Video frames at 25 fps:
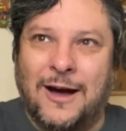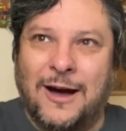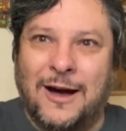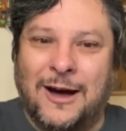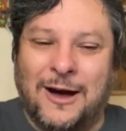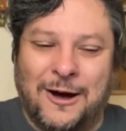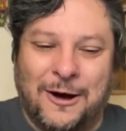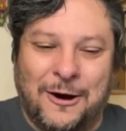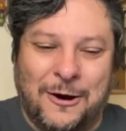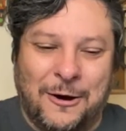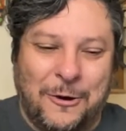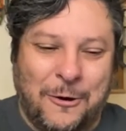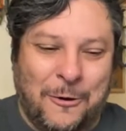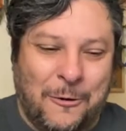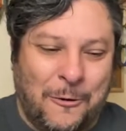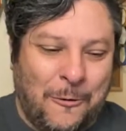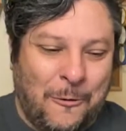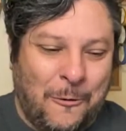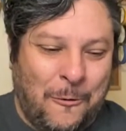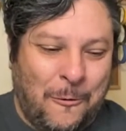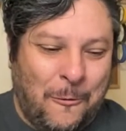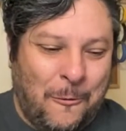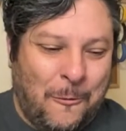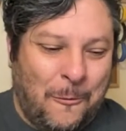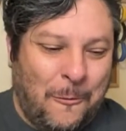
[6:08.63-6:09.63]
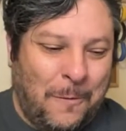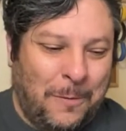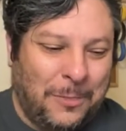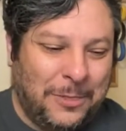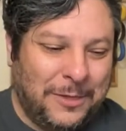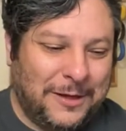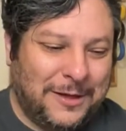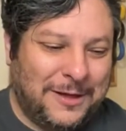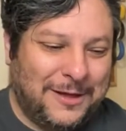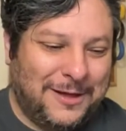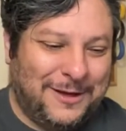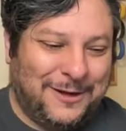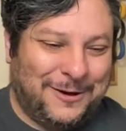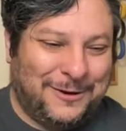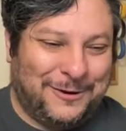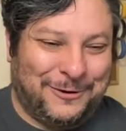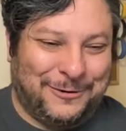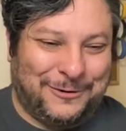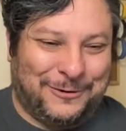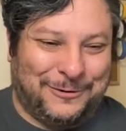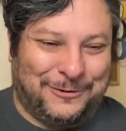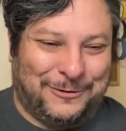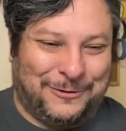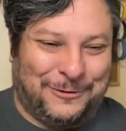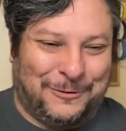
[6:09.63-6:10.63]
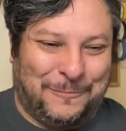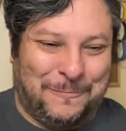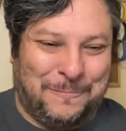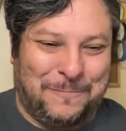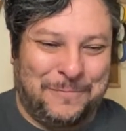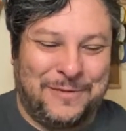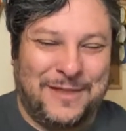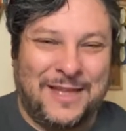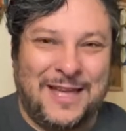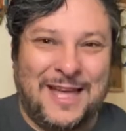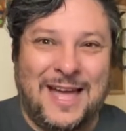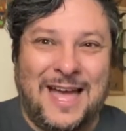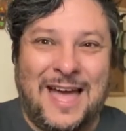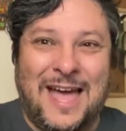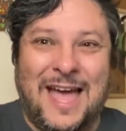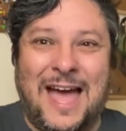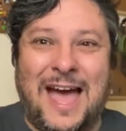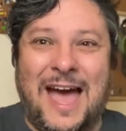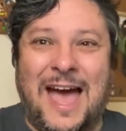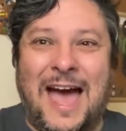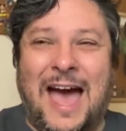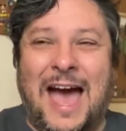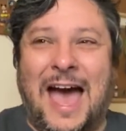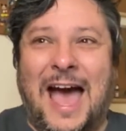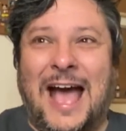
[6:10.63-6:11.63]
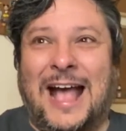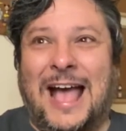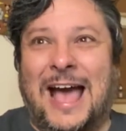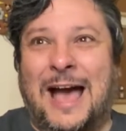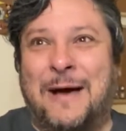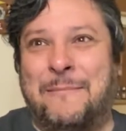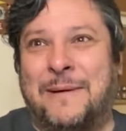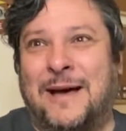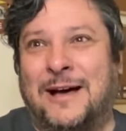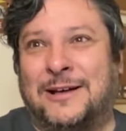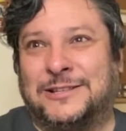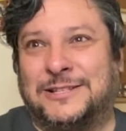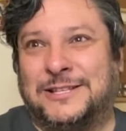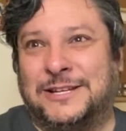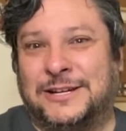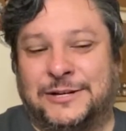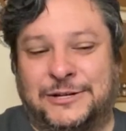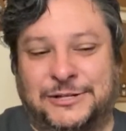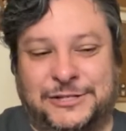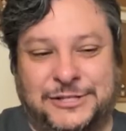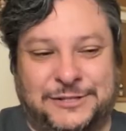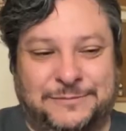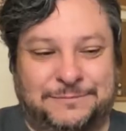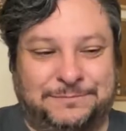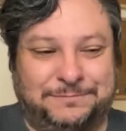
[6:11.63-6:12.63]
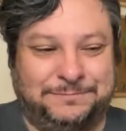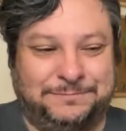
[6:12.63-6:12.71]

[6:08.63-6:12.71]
Oh, cool. I got mouse ears.